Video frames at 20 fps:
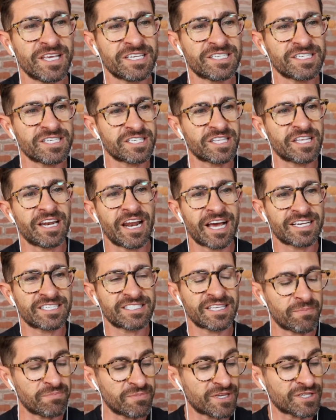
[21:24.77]
this is the next
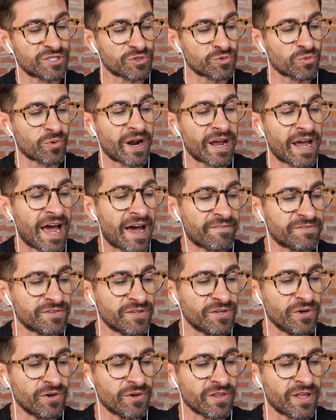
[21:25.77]
step, this is what I have to
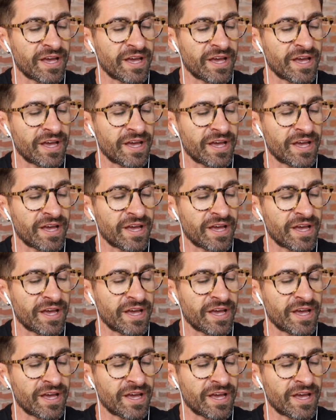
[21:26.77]
do?